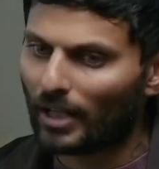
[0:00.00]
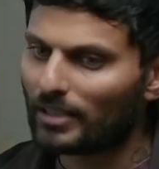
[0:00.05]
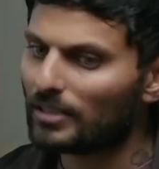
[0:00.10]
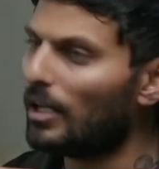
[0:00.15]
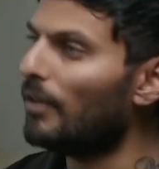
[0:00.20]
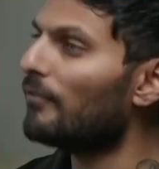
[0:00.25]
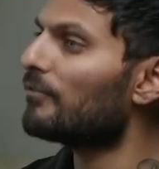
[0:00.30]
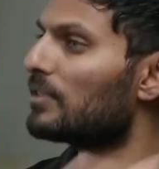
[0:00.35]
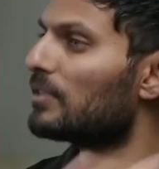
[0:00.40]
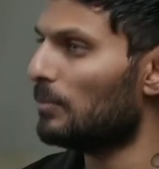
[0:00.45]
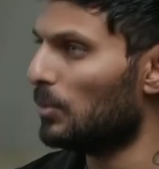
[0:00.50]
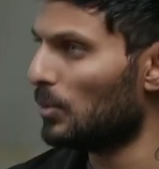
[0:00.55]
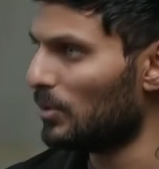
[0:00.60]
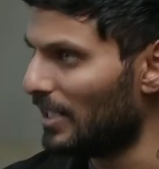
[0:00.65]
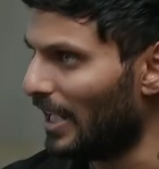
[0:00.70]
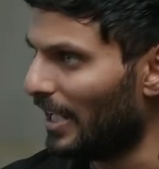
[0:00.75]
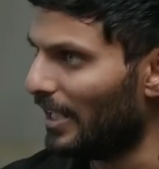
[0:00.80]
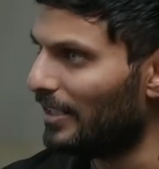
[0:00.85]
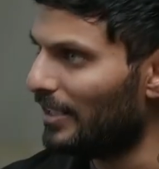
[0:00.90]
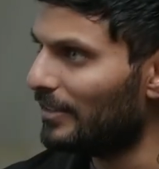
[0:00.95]
uncomfortable
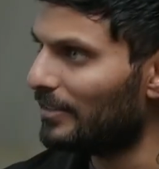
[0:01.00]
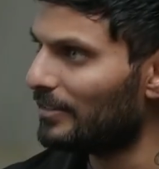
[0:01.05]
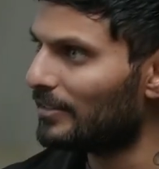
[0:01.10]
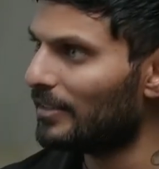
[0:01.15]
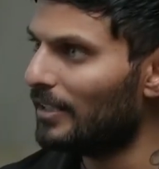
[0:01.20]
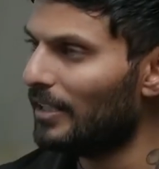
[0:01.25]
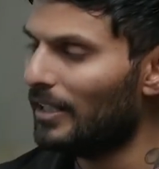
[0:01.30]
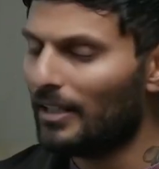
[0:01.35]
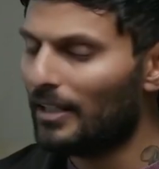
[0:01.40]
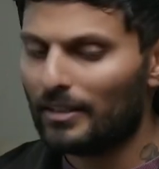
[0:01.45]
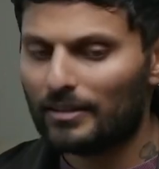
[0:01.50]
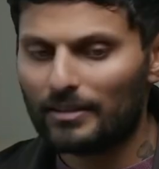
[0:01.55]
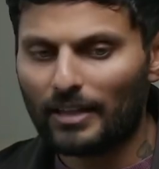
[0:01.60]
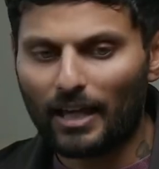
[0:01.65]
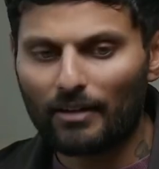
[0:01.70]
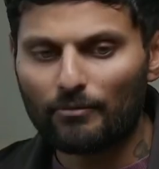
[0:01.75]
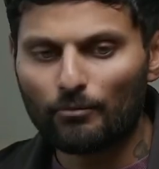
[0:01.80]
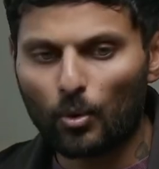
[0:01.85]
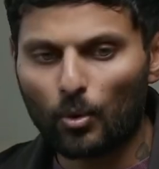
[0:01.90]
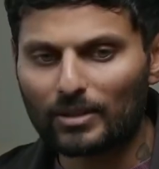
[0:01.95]
days. They
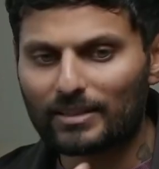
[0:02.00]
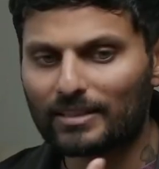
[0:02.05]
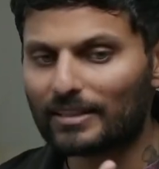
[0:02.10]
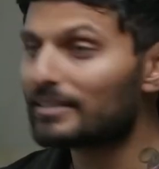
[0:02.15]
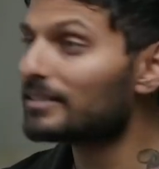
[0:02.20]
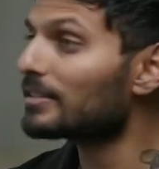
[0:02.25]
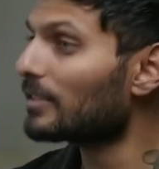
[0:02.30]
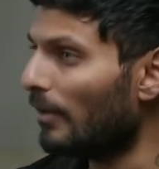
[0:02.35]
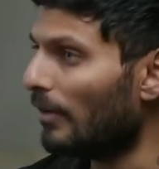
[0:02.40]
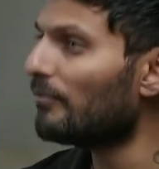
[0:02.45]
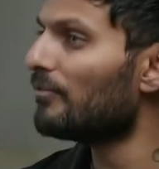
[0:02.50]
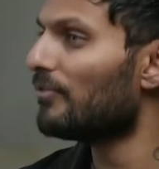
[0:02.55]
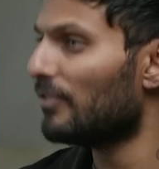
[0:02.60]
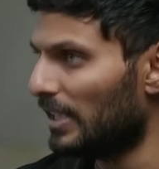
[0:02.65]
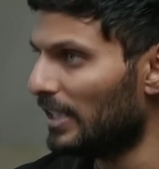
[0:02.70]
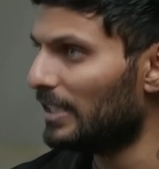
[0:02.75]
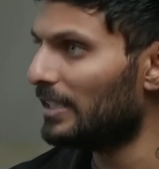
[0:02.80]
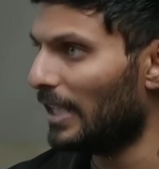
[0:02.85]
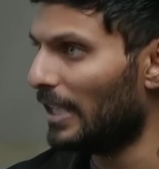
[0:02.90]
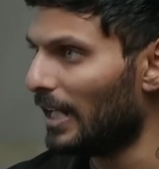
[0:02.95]
have more
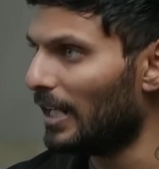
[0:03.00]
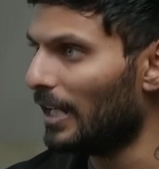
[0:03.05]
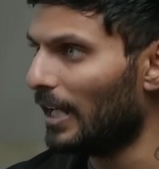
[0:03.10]
discomfort in their